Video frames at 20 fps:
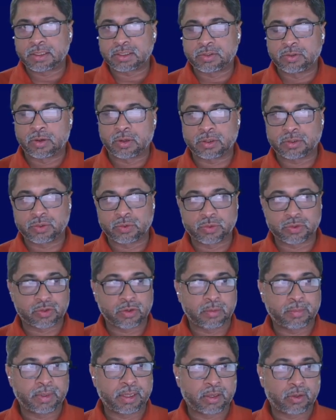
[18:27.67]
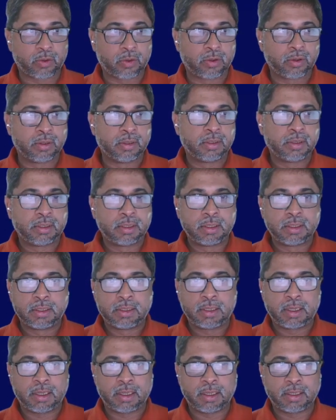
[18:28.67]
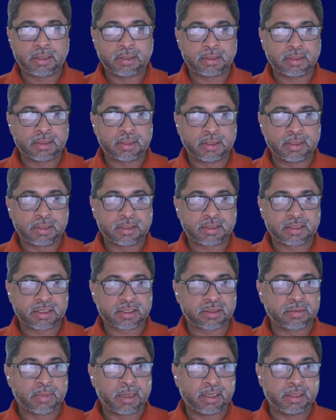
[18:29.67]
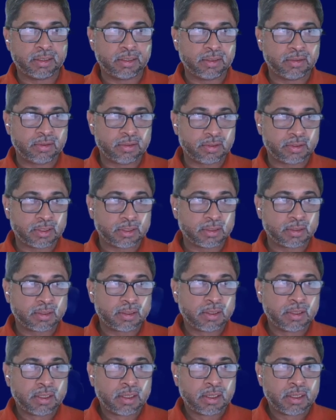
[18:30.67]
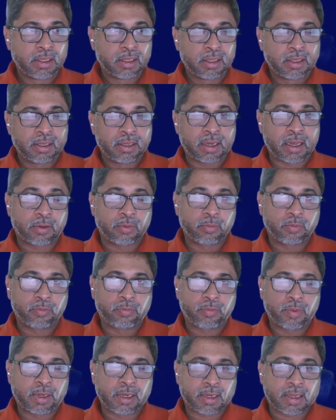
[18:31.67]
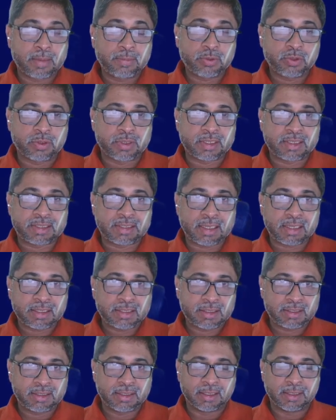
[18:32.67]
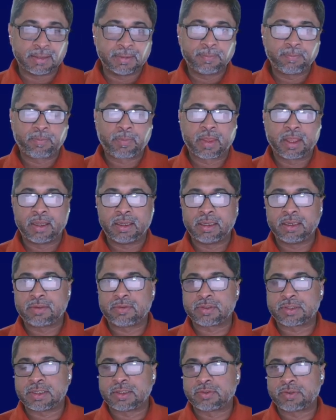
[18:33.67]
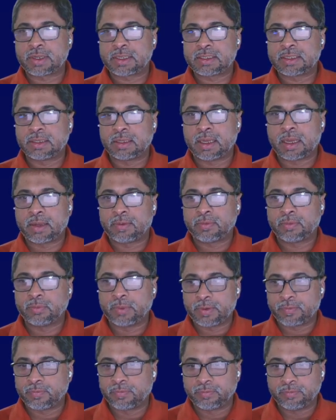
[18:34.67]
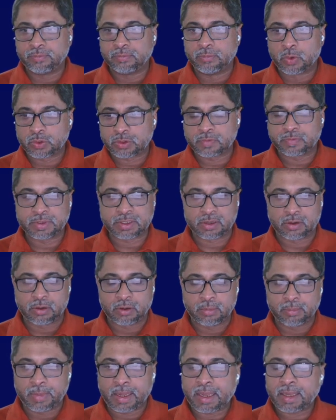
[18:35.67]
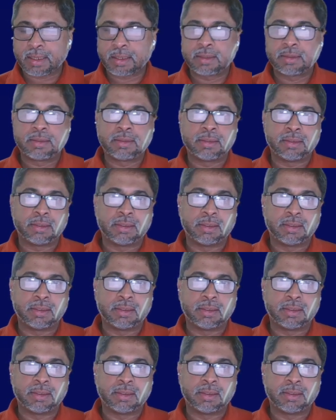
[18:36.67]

it's not a showstopper at all, and it's just a minor irritant. Now, when it comes to testing, it was interesting. Most of us are on a Mac,